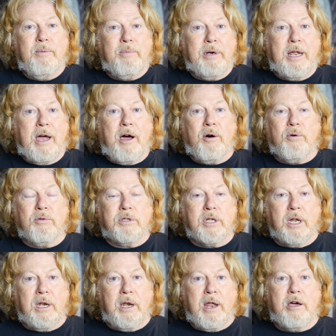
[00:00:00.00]
but it holds
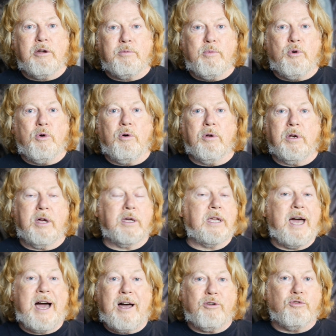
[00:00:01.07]
a load more, like
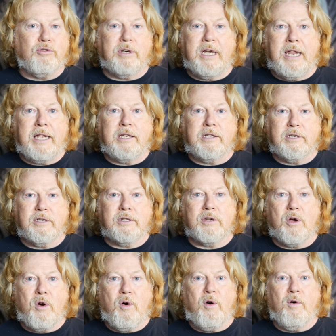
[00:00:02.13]
100 litres
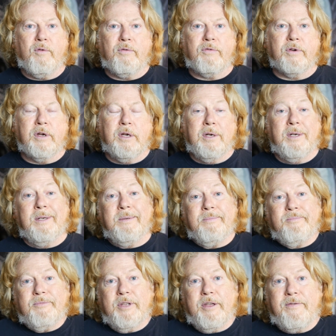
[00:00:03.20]
of
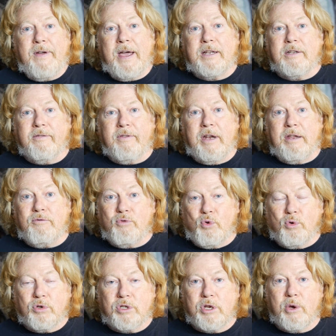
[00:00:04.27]
effectively
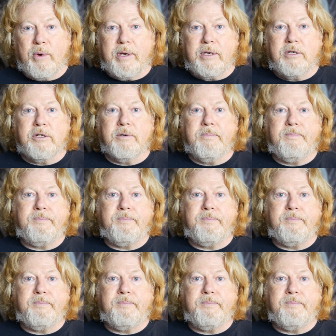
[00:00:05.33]
raw sewage